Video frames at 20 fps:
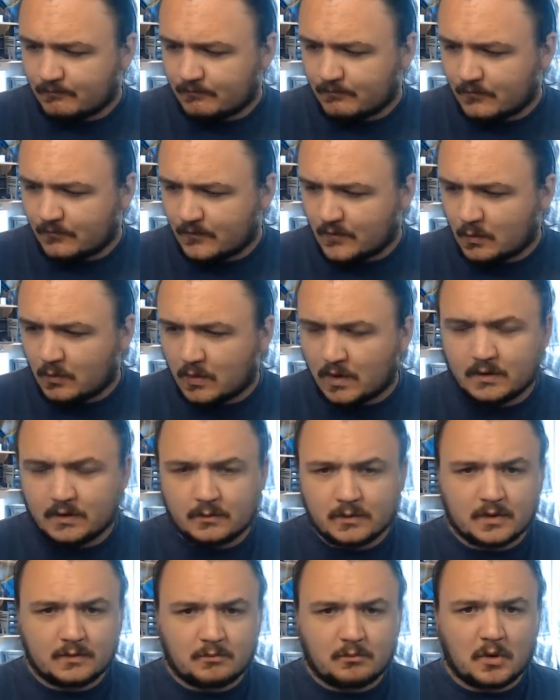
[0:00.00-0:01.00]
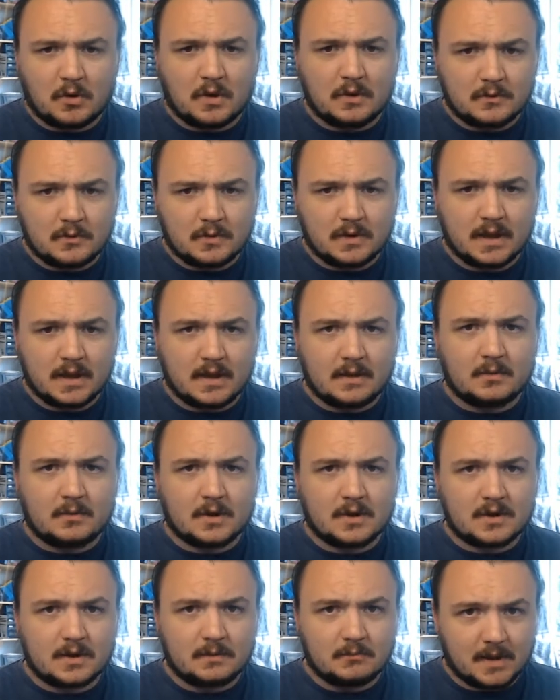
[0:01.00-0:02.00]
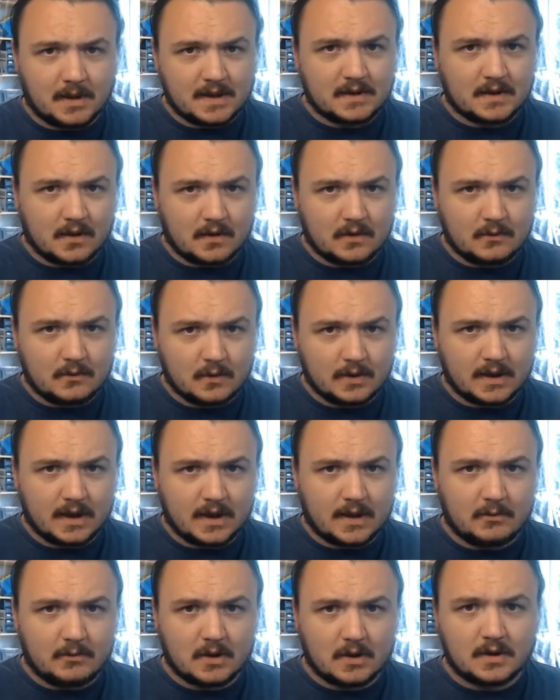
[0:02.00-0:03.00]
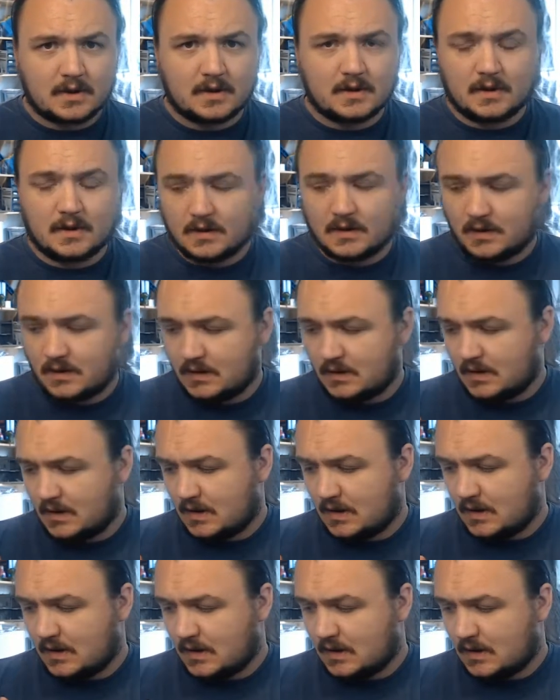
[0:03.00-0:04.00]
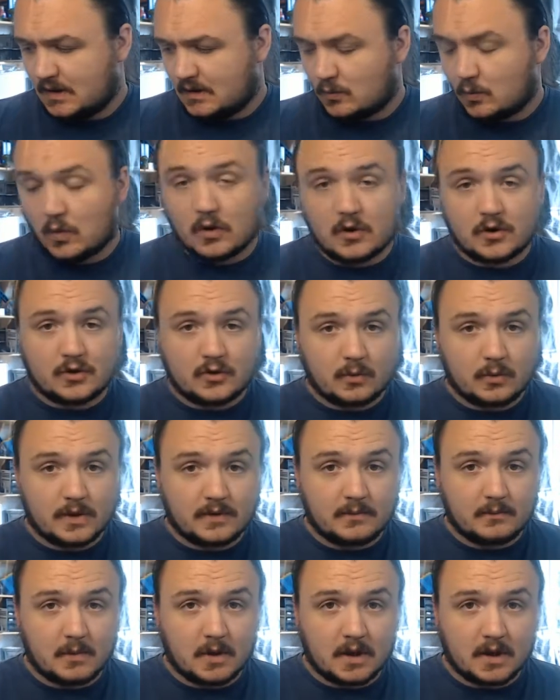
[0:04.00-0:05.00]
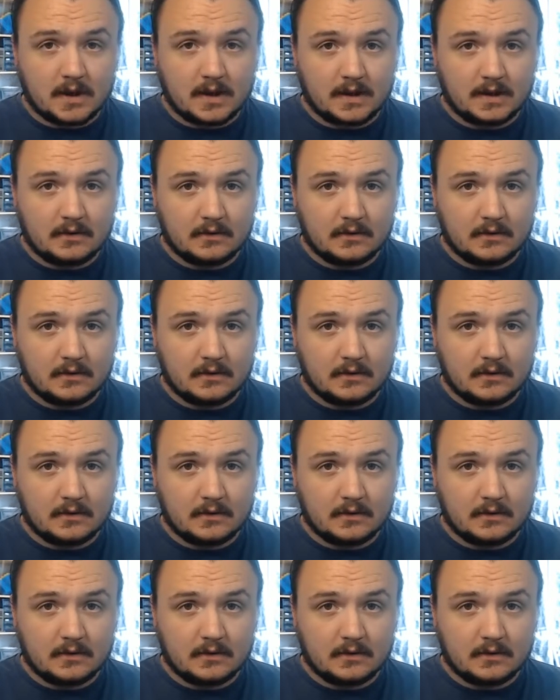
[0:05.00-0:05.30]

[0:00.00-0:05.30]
the one that was primed with the airbrush and base coated with the airbrush, washed with my